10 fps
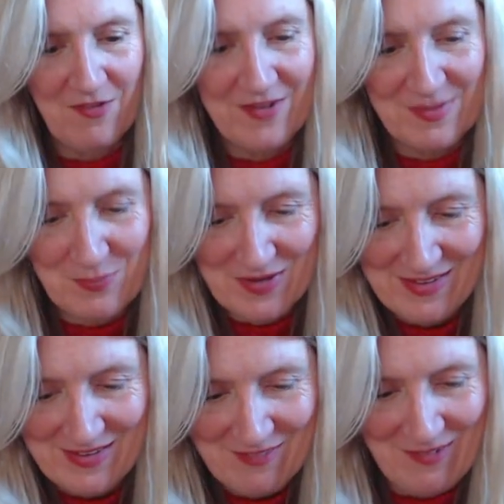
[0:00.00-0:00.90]
already putting
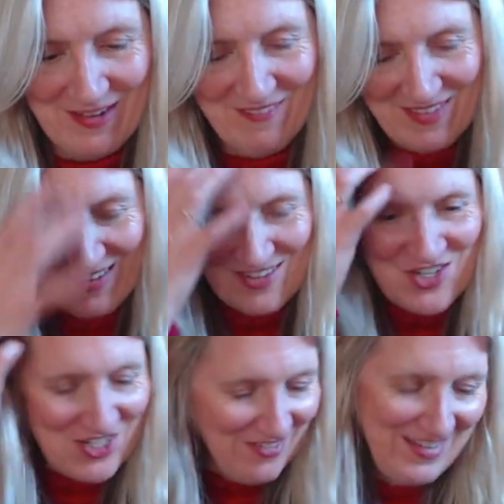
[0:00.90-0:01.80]
it away without
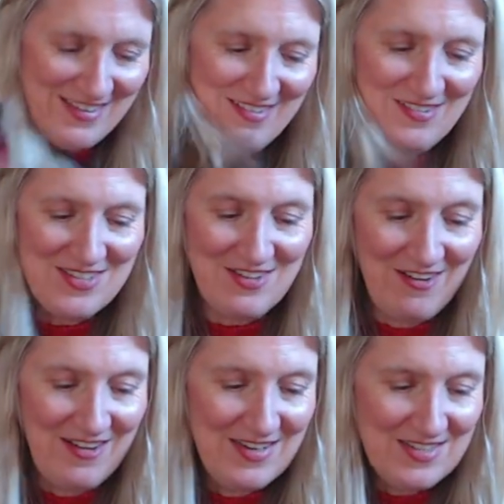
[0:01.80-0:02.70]
showing you.
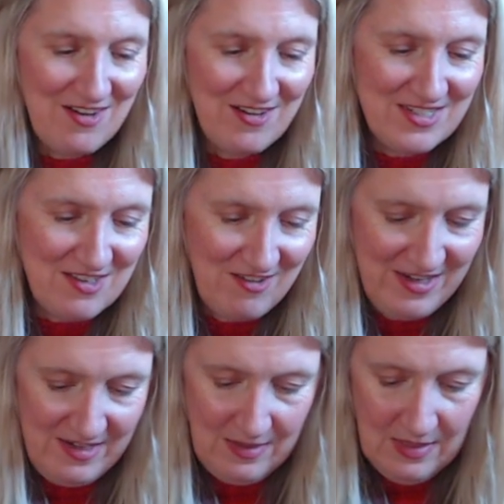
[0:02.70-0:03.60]
Sorry, sorry,
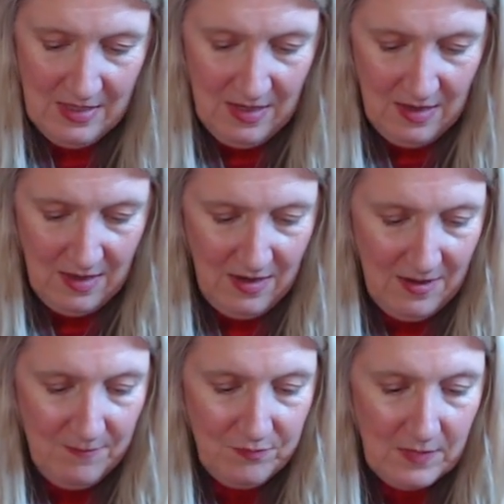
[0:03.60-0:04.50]
sorry.
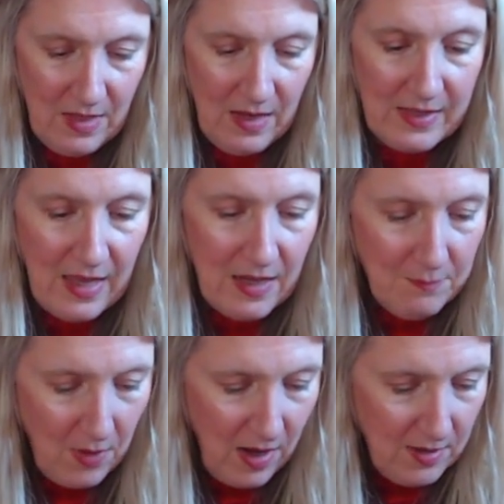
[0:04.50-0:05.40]
Um, again,
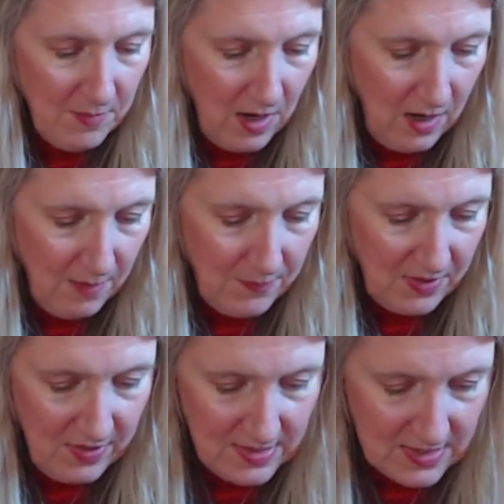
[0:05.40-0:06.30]
bottom up.
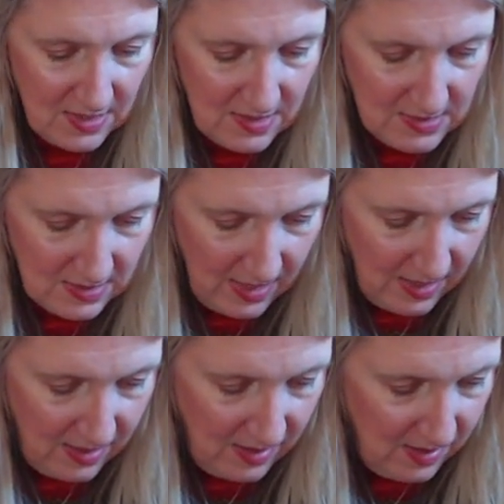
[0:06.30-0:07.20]
This is
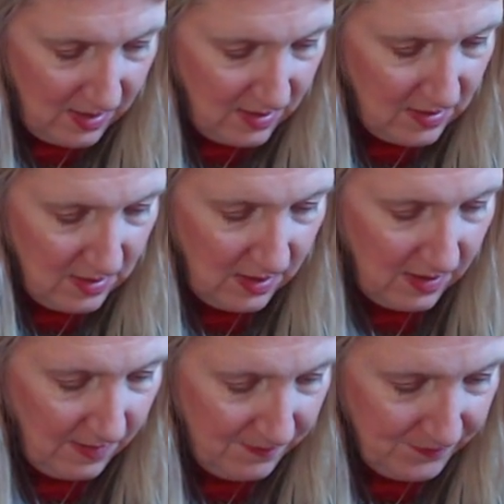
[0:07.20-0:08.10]
a,
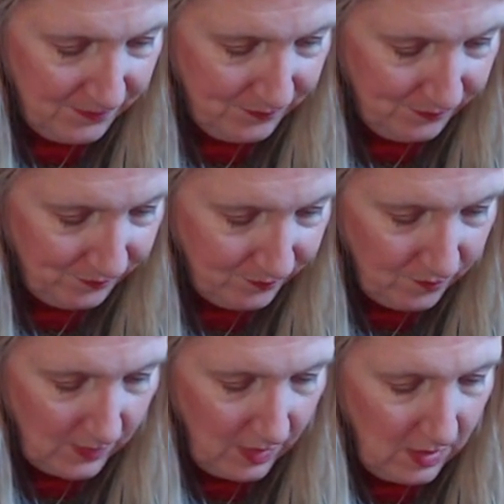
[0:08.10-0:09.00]
um,
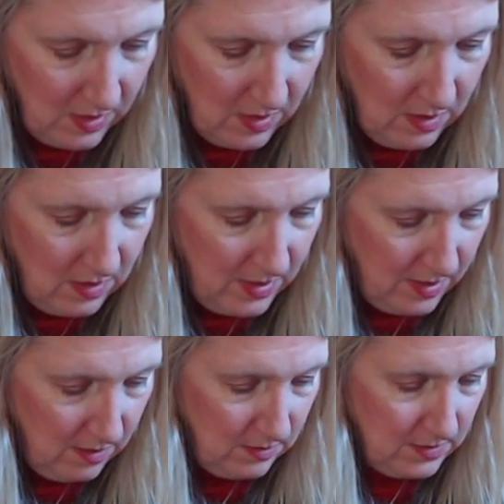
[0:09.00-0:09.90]

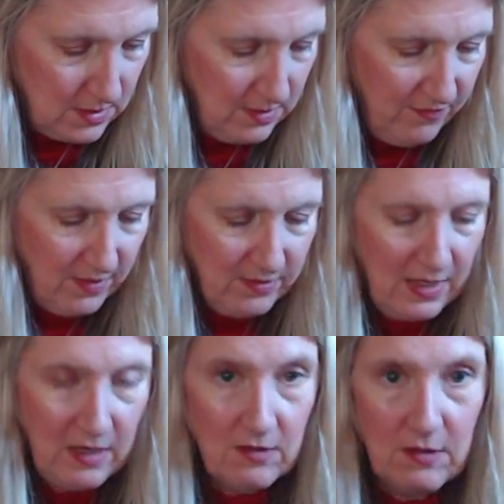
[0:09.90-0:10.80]
here, let's see if I,
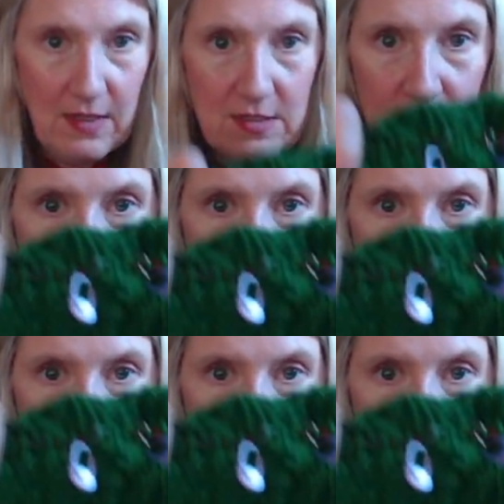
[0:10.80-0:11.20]
that lets you